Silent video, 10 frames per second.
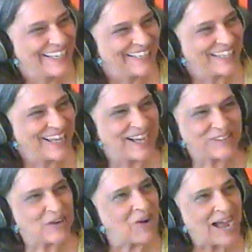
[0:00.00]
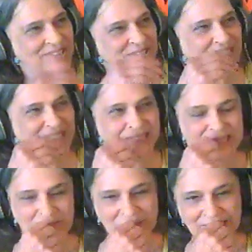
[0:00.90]
Yeah, no, I just think it's
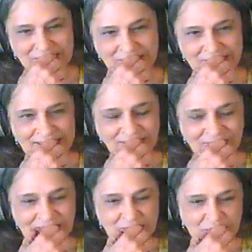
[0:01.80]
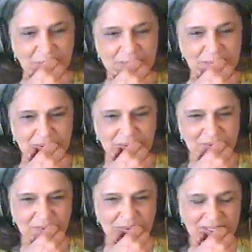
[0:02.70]
the greatest, and I feel for people
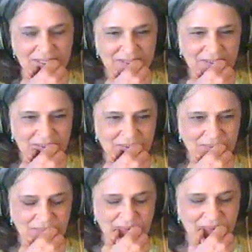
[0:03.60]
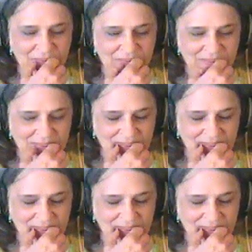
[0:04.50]
who